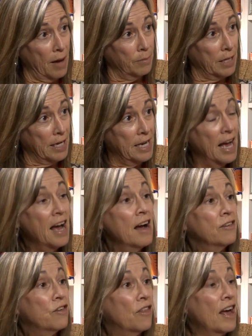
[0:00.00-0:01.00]
family
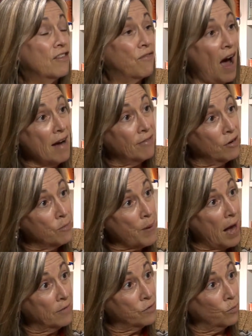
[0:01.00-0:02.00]
so that's 500
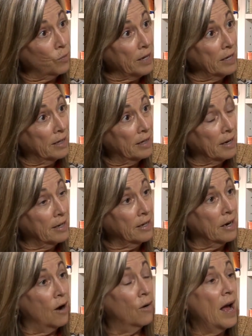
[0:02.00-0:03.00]
pounds a week
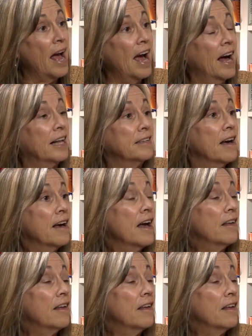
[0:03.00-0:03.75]
you know and